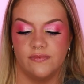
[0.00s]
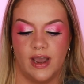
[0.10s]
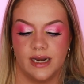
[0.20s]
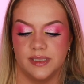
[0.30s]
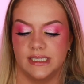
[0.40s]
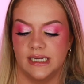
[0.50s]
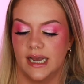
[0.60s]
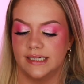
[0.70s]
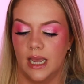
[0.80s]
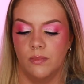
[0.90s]
vitamin C
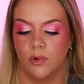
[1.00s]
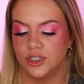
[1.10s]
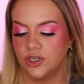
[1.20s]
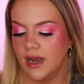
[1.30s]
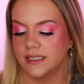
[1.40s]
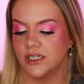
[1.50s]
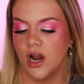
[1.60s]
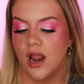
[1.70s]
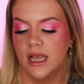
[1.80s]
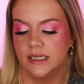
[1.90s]
nighttime moisturizer.